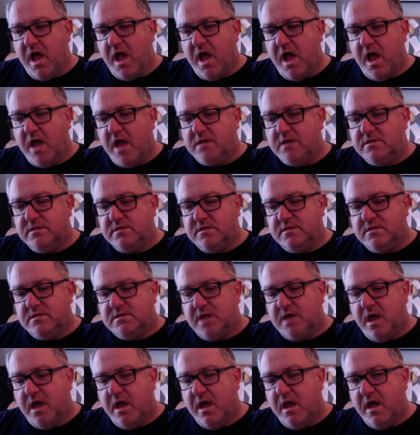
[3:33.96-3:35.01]
And
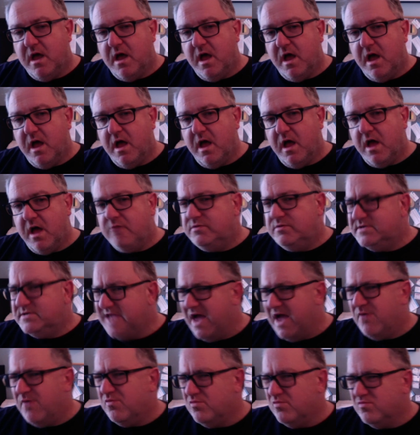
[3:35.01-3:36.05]
I was
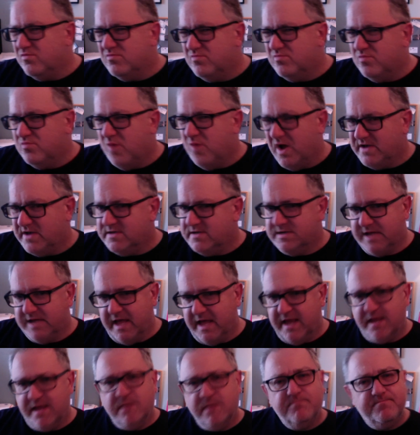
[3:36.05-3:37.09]
out one
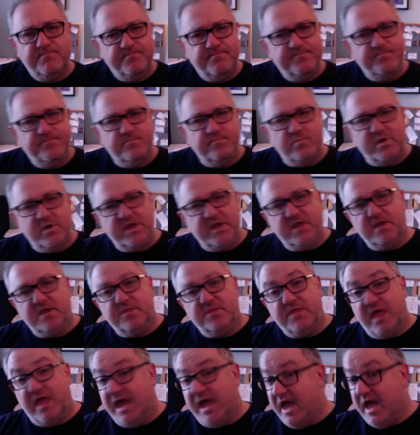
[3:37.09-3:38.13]
day with
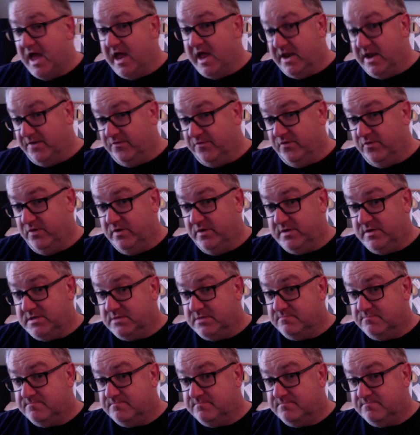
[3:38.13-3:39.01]
Andrew Newson,